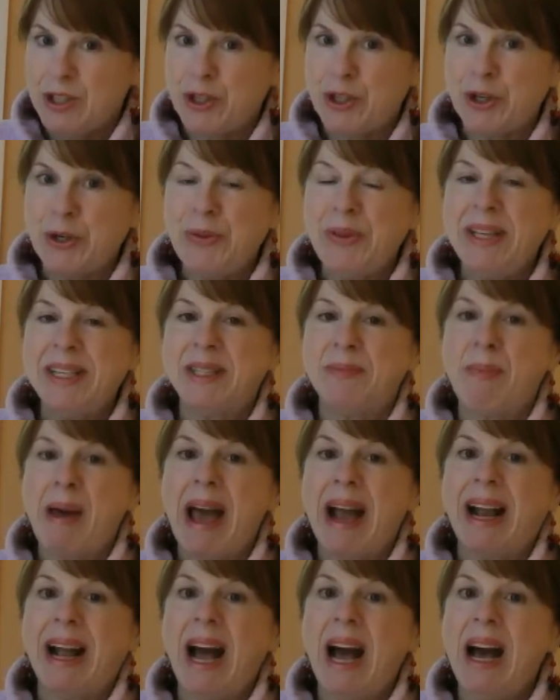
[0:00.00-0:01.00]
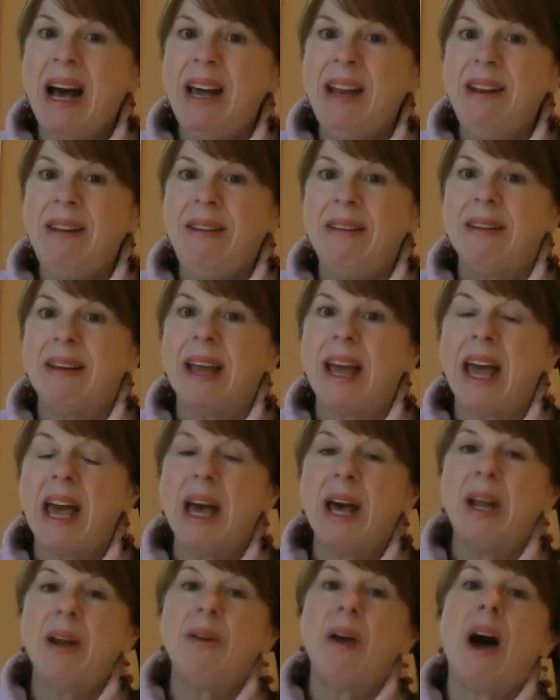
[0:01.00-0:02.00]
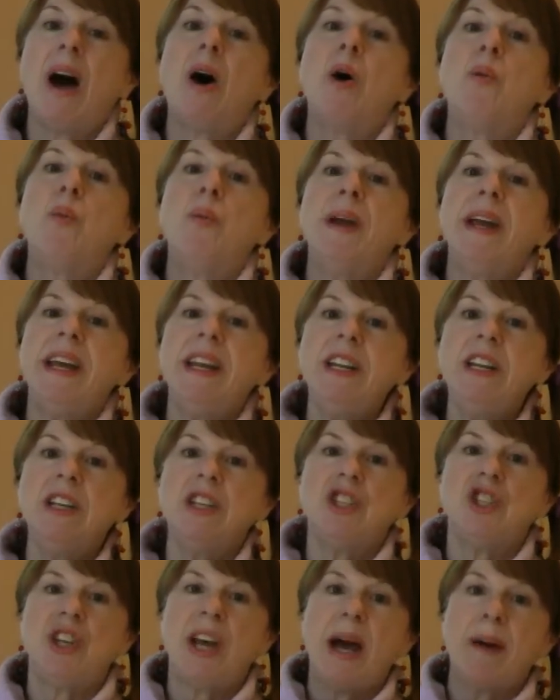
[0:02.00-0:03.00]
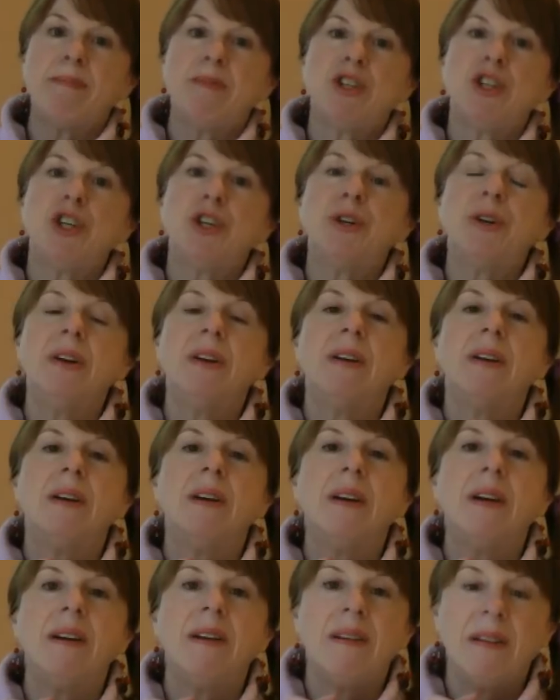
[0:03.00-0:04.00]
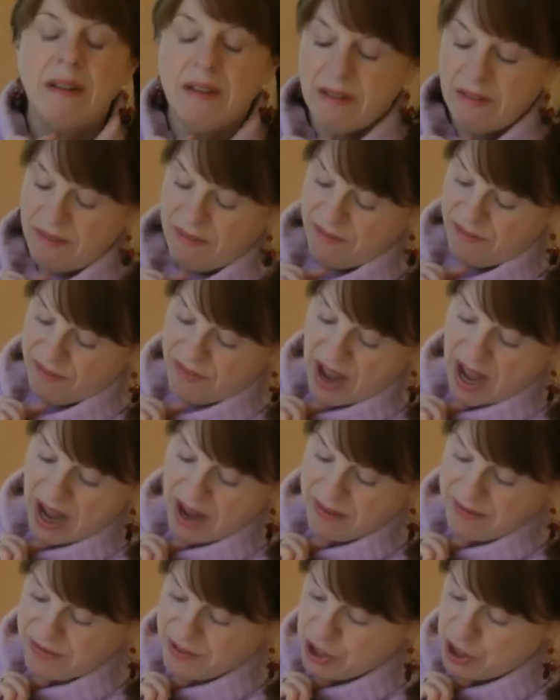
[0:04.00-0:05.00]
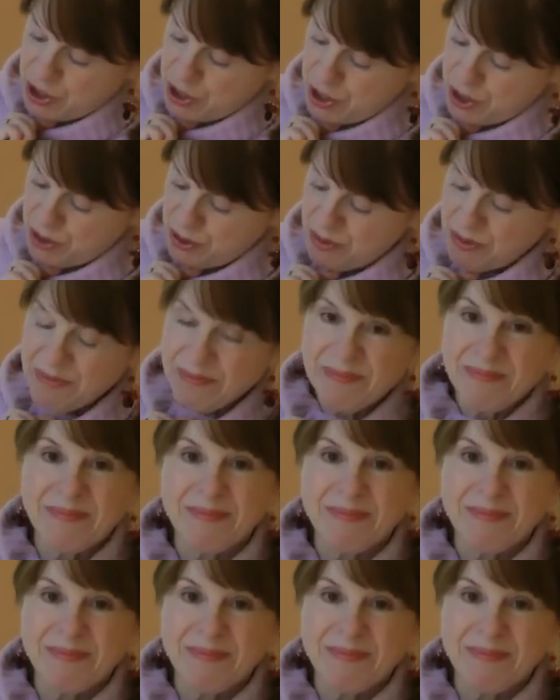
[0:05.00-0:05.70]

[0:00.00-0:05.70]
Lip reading: turn this back on and I'll read chapter 5 to you.